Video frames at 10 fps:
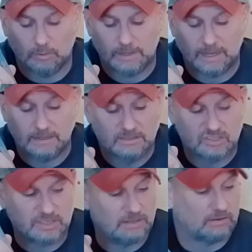Okay,
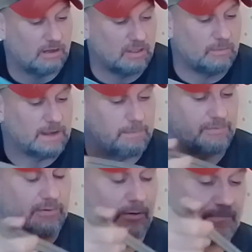steel all the way up
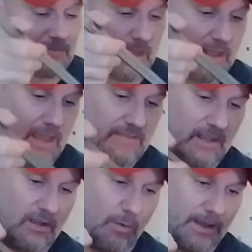through, and
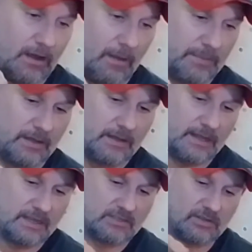then going up
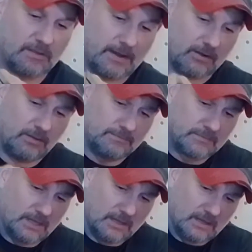into the barrel.
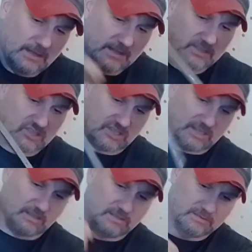
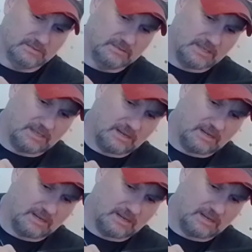Steel in